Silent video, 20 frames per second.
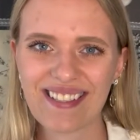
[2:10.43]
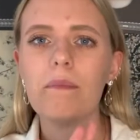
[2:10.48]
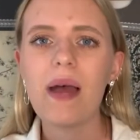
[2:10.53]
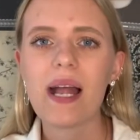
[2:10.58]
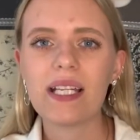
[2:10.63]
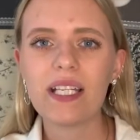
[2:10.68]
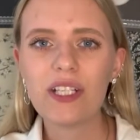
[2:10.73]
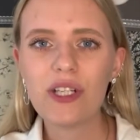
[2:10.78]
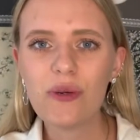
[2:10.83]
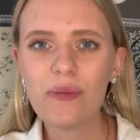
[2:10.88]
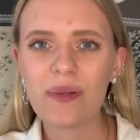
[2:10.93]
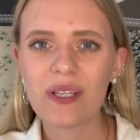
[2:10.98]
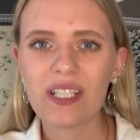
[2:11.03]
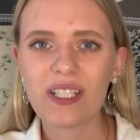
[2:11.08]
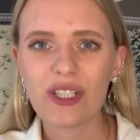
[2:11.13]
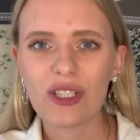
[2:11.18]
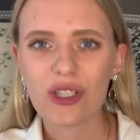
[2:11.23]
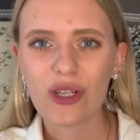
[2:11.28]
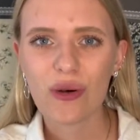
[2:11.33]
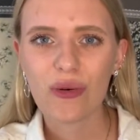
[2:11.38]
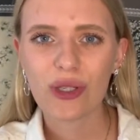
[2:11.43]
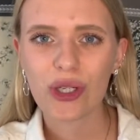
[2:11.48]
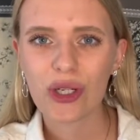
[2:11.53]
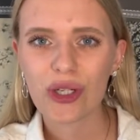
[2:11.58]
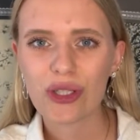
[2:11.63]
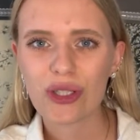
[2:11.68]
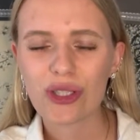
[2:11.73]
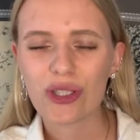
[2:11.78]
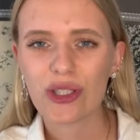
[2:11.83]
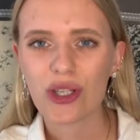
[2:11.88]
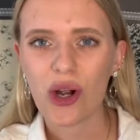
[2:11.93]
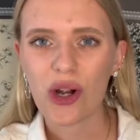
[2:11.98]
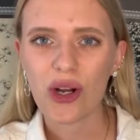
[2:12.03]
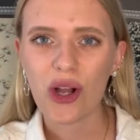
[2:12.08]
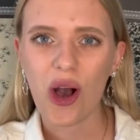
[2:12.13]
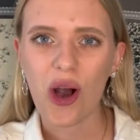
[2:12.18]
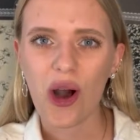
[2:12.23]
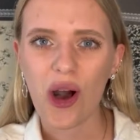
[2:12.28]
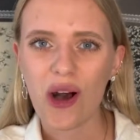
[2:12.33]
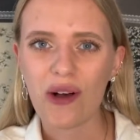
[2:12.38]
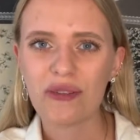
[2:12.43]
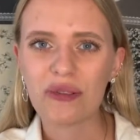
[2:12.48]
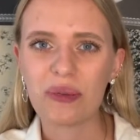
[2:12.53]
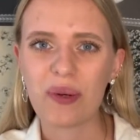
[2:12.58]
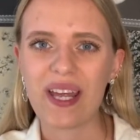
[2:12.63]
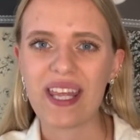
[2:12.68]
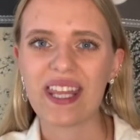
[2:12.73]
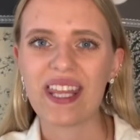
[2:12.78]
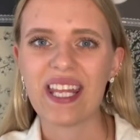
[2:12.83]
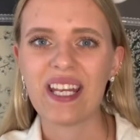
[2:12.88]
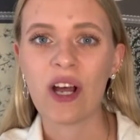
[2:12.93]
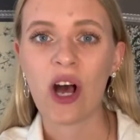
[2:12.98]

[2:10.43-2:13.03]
Many new business owners start off with an